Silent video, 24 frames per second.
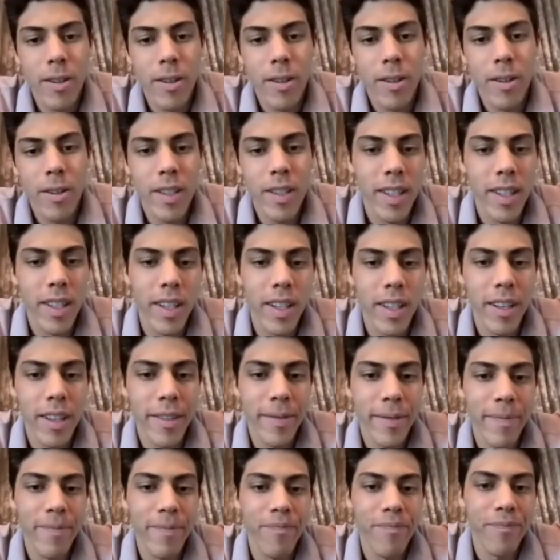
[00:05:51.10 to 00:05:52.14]
um,
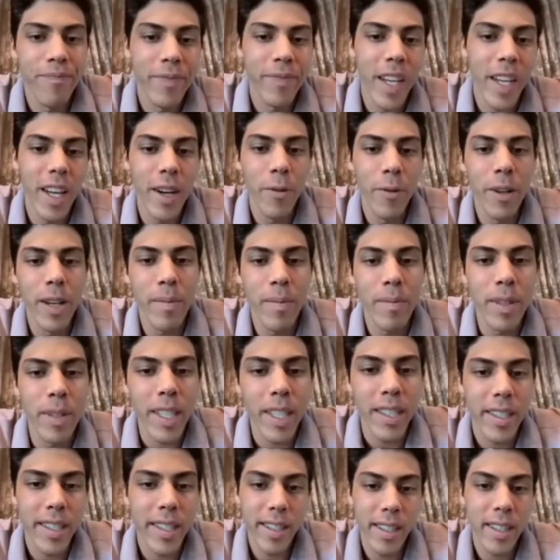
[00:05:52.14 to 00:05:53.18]
kind of when it
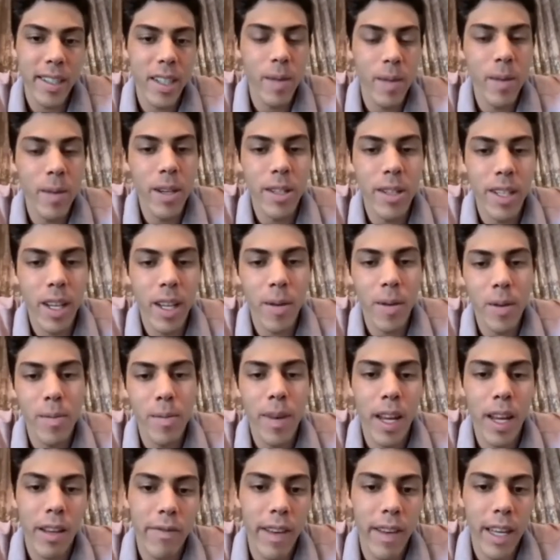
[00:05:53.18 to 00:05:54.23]
pleases, and some years it comes
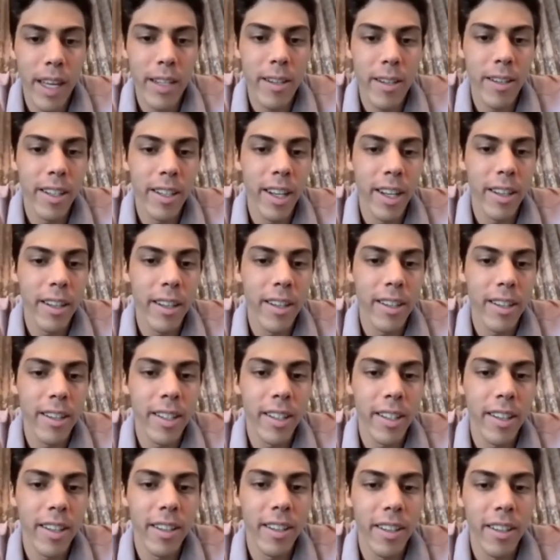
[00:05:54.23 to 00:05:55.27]
back faster than others,
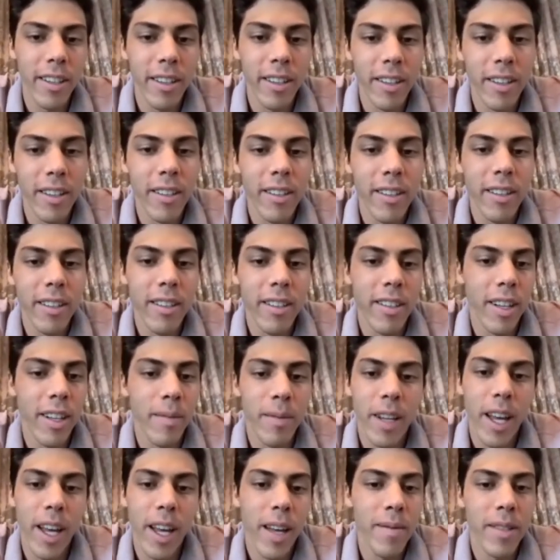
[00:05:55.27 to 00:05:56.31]
and
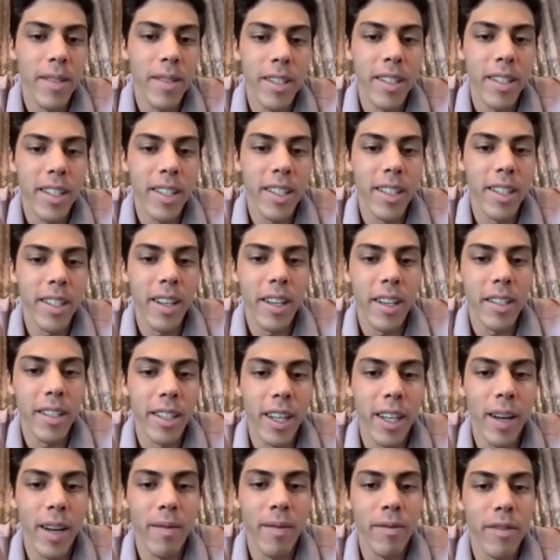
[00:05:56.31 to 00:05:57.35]
sometimes it just doesn't
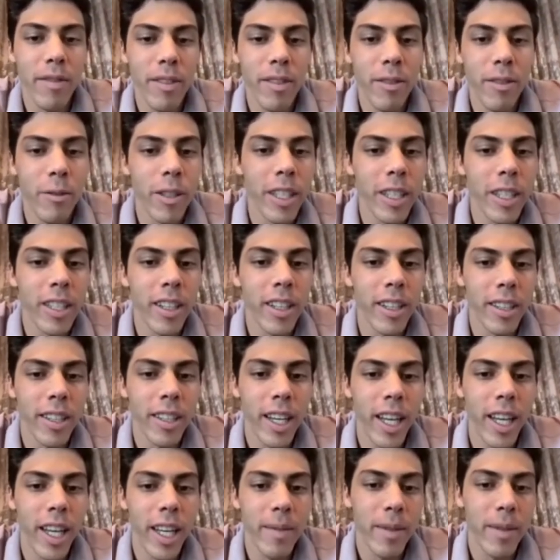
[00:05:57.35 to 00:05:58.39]
come for a really long
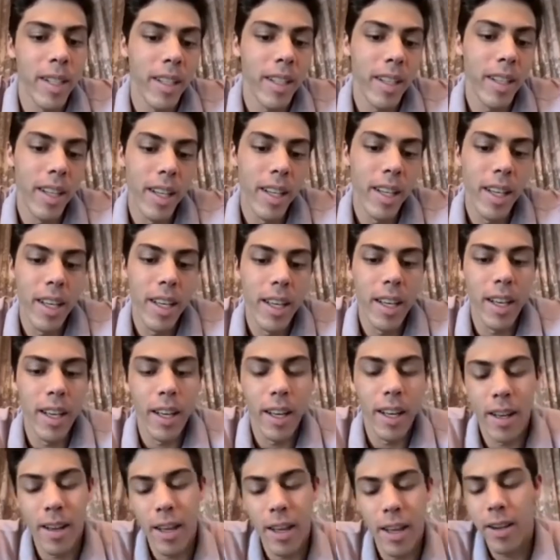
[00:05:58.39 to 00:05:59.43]
time, and
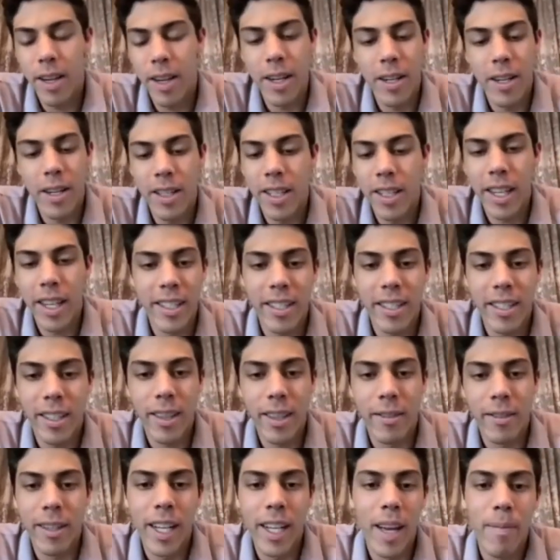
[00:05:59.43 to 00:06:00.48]
uh, other years it takes
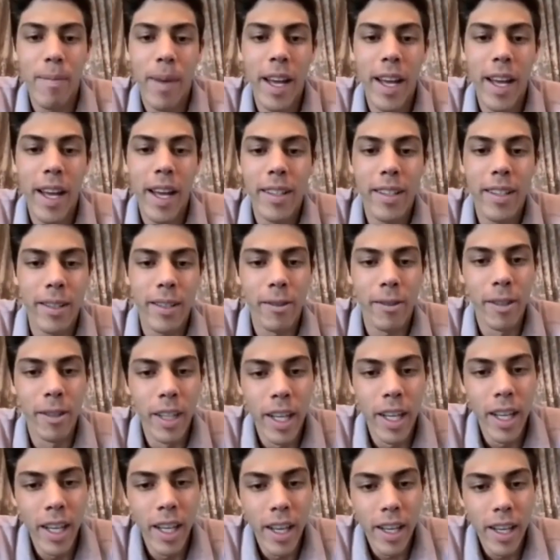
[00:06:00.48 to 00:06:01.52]
three at bats. So
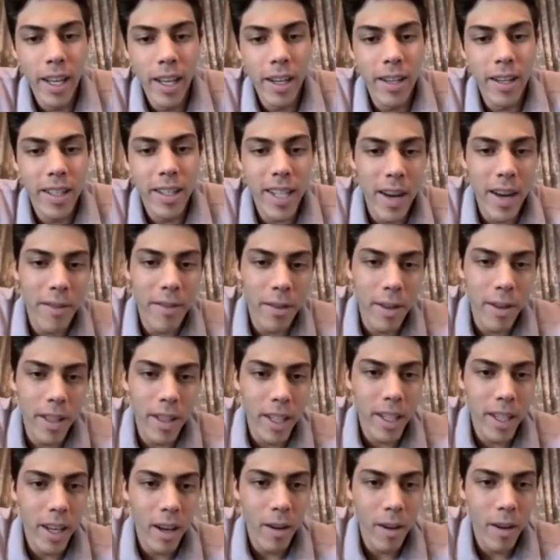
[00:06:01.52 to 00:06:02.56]
you just never really
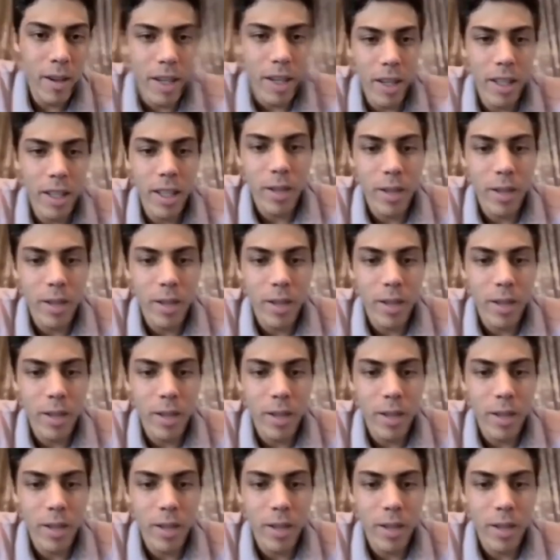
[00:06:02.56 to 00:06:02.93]
know, and you're just